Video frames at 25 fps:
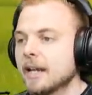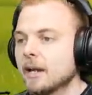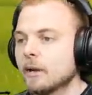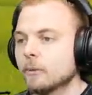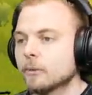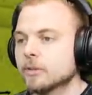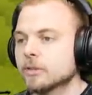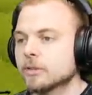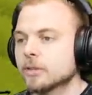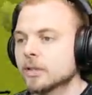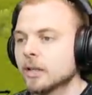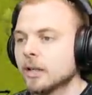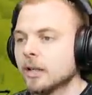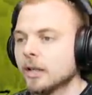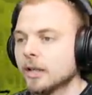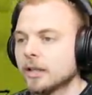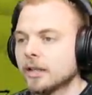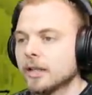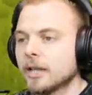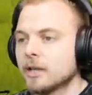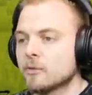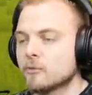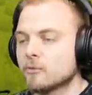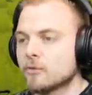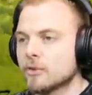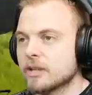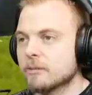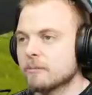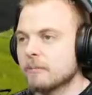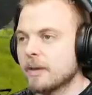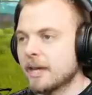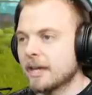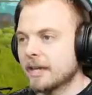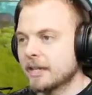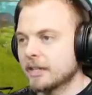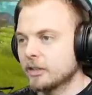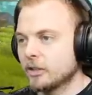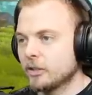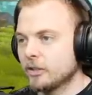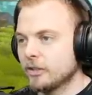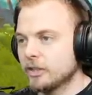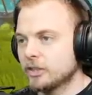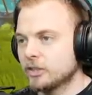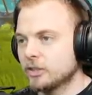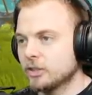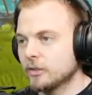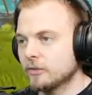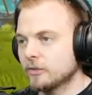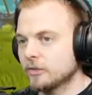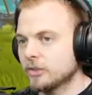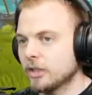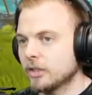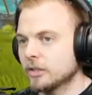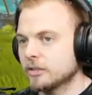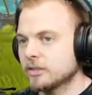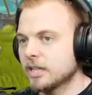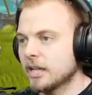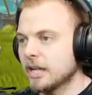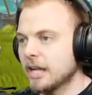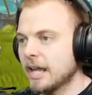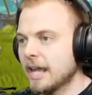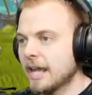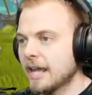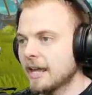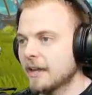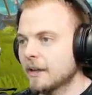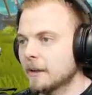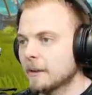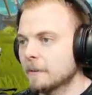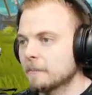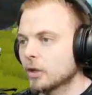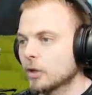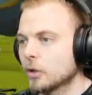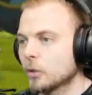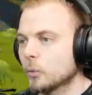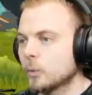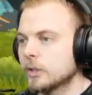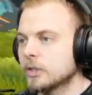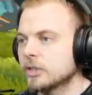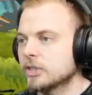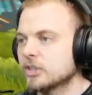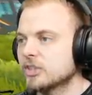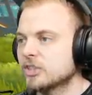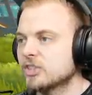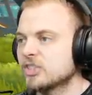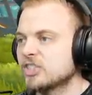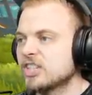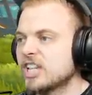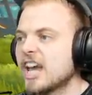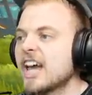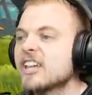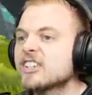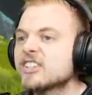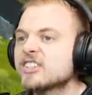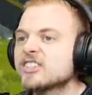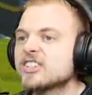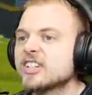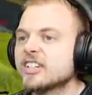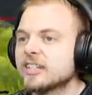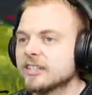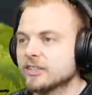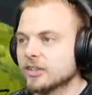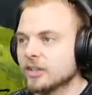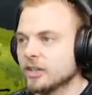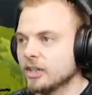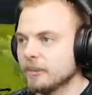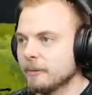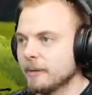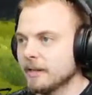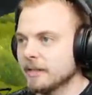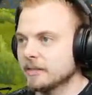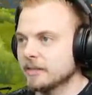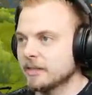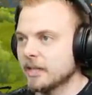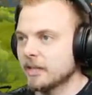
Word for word: hours like remaking all this stuff. So today we just test it. It's all about